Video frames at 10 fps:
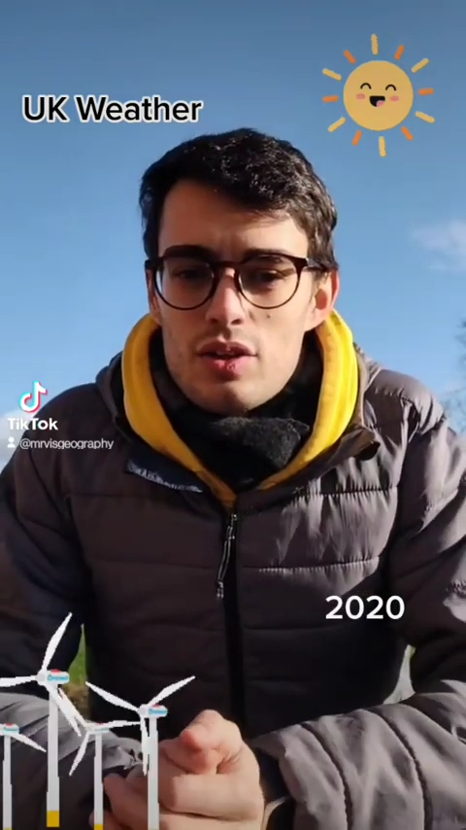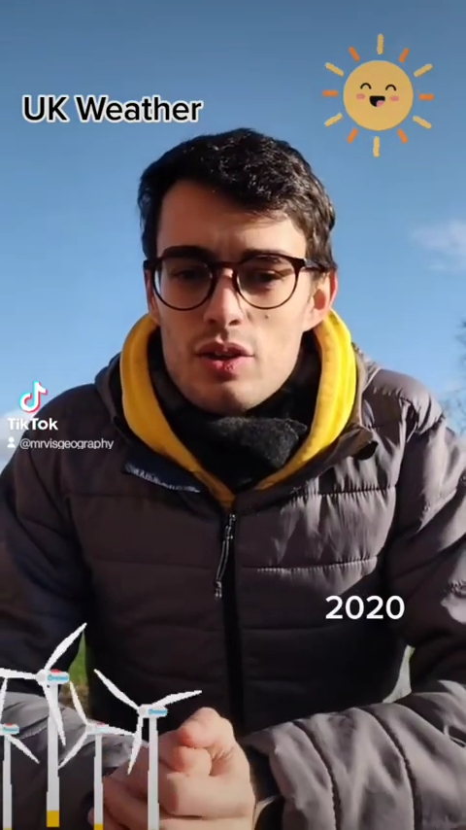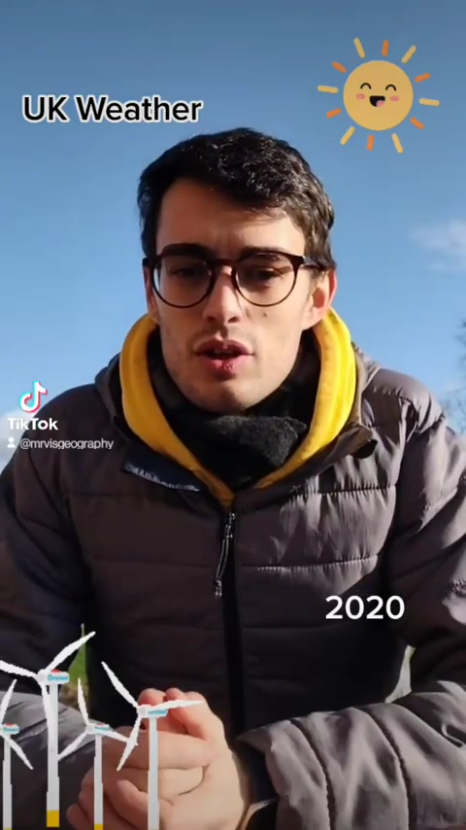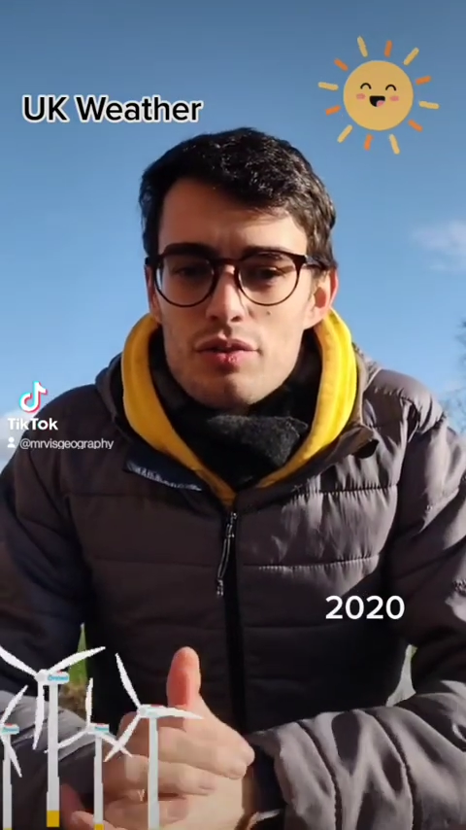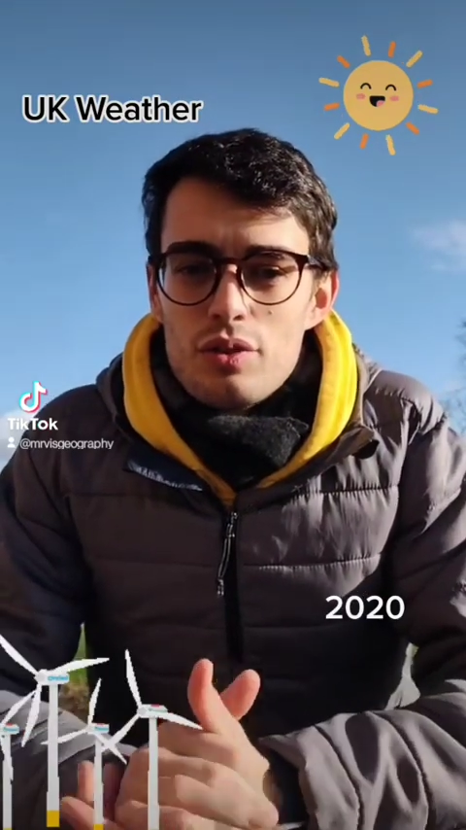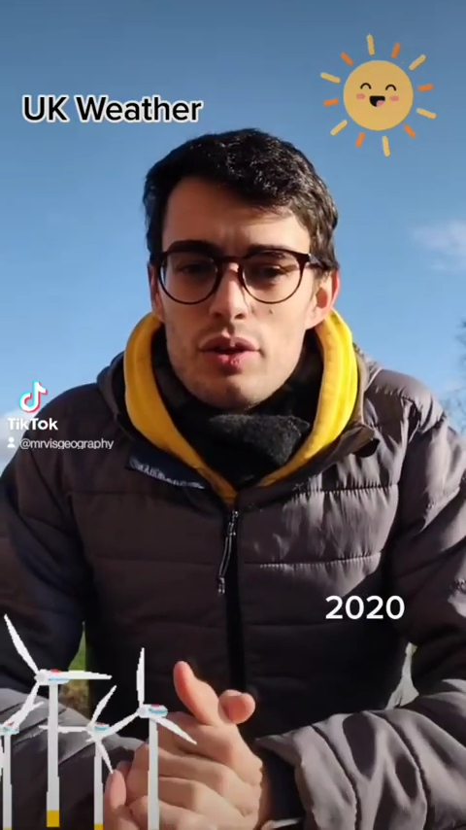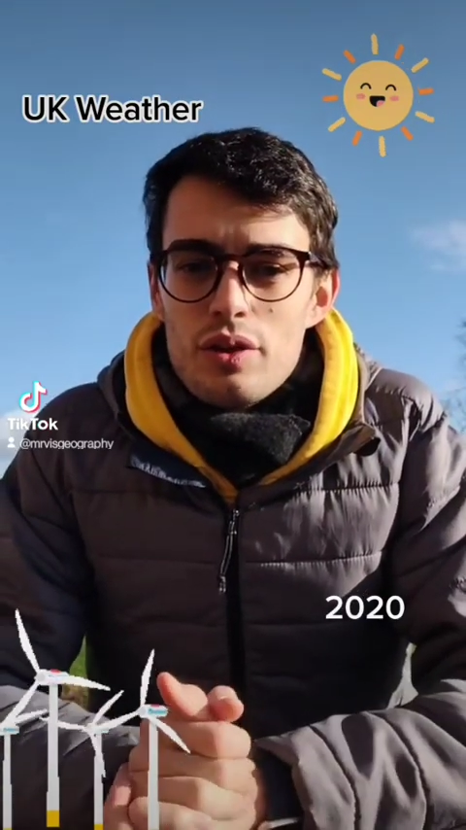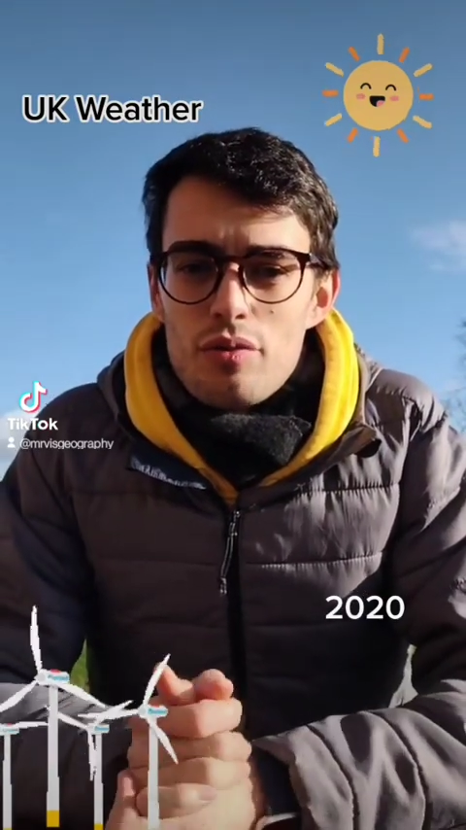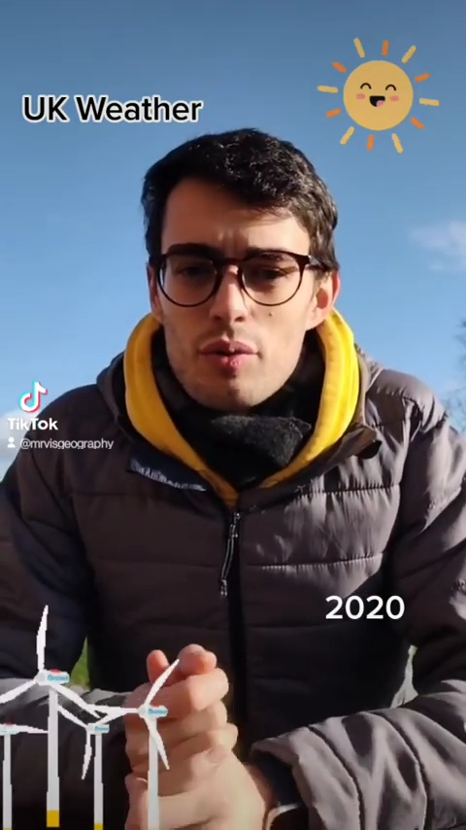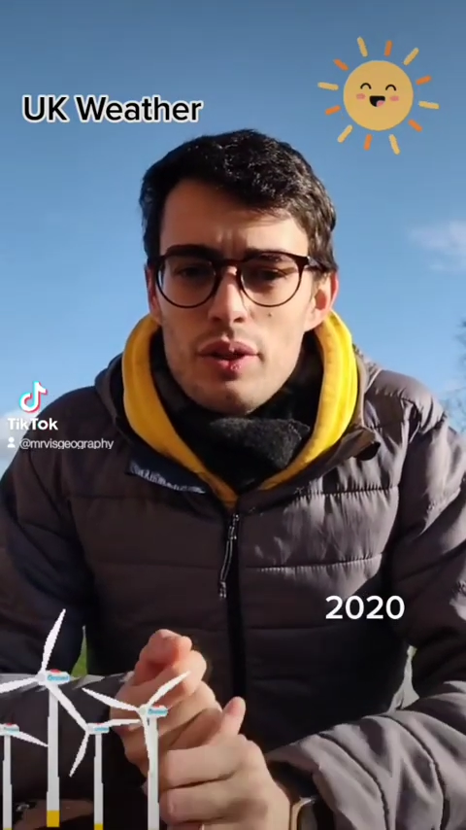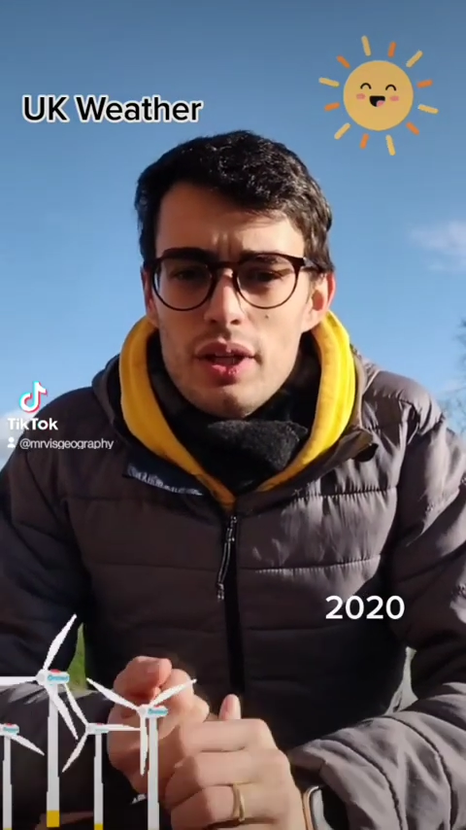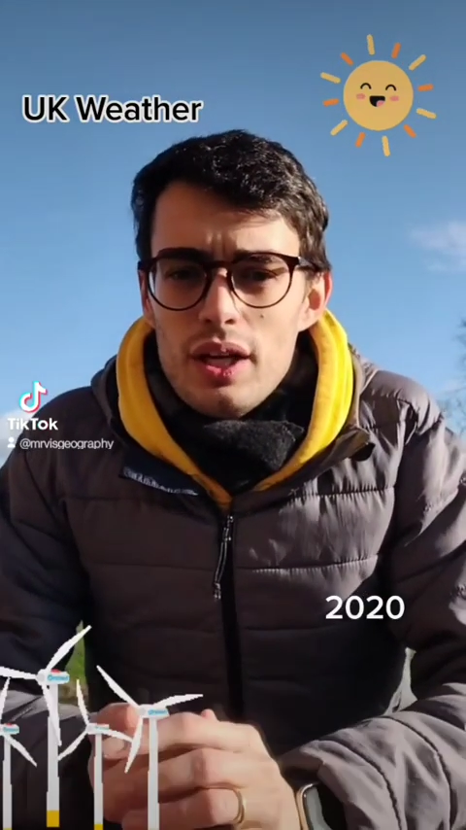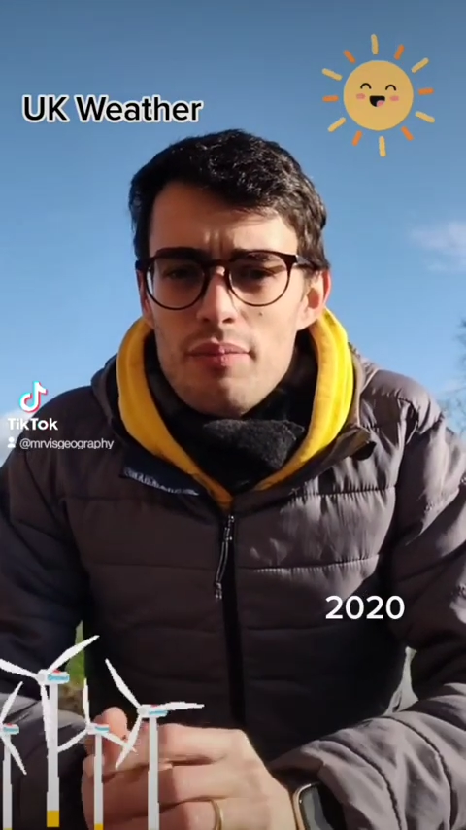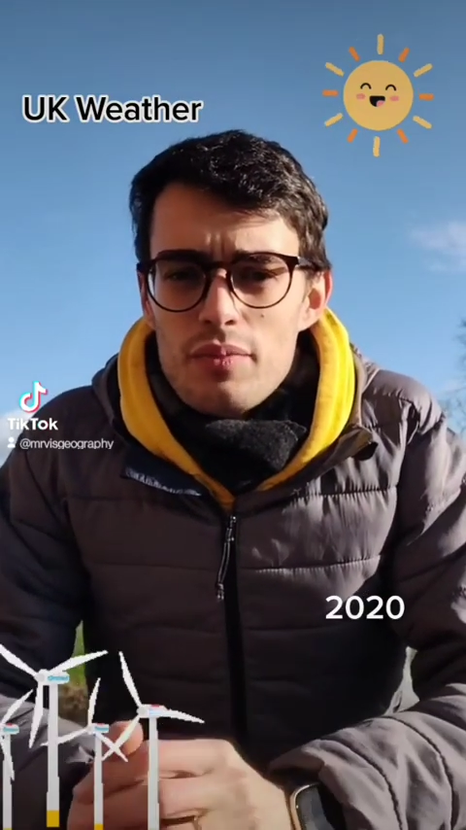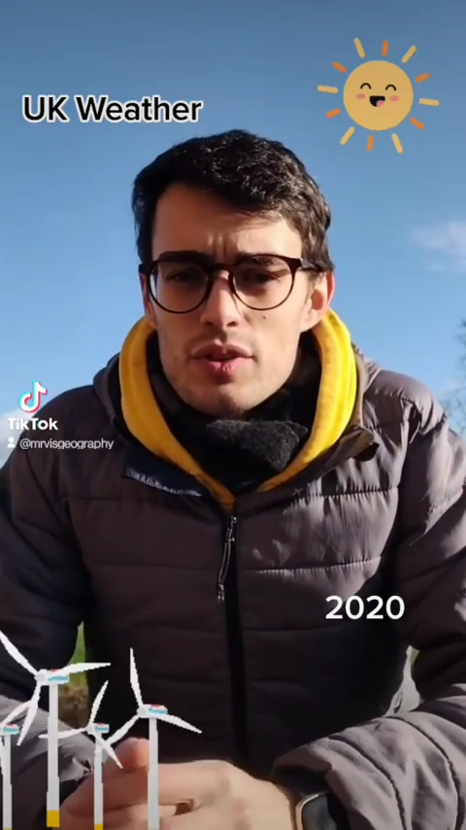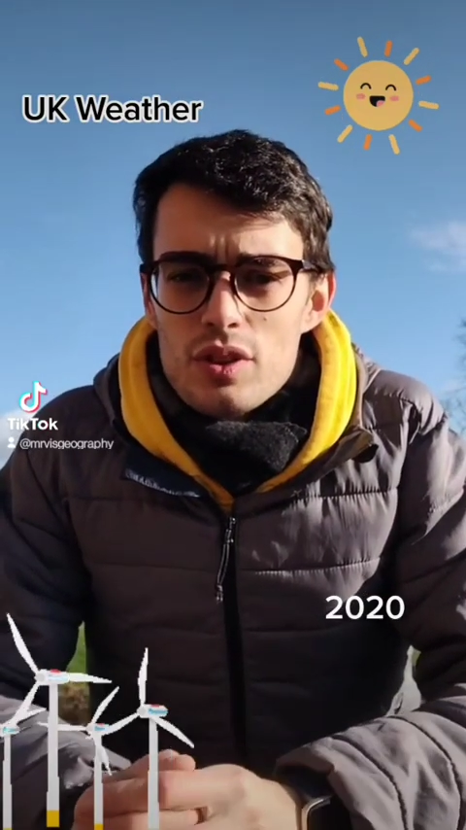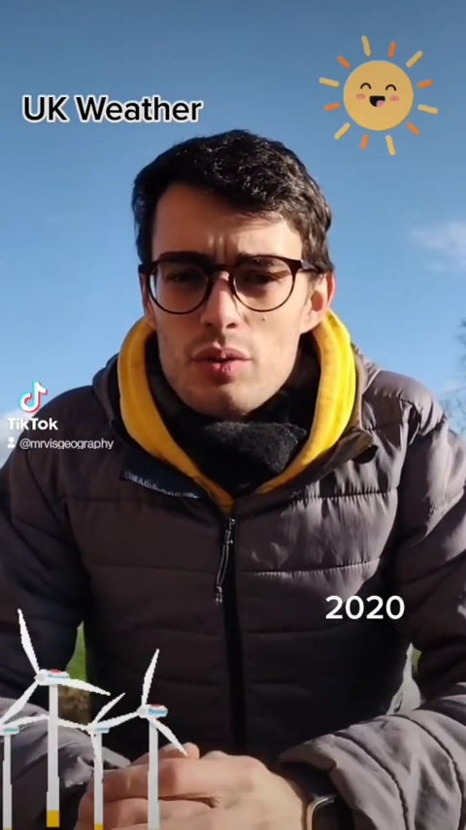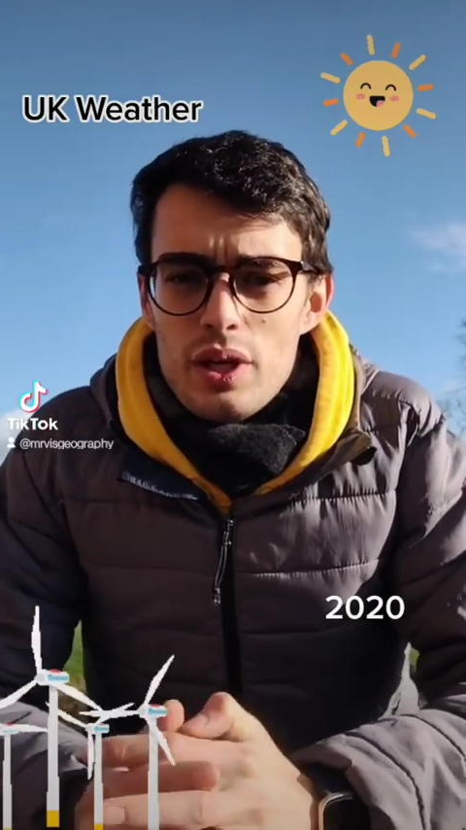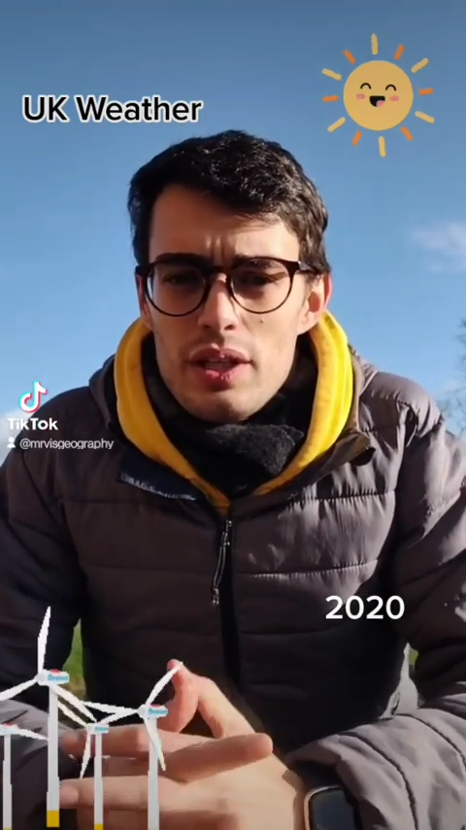Good afternoon, everyone. So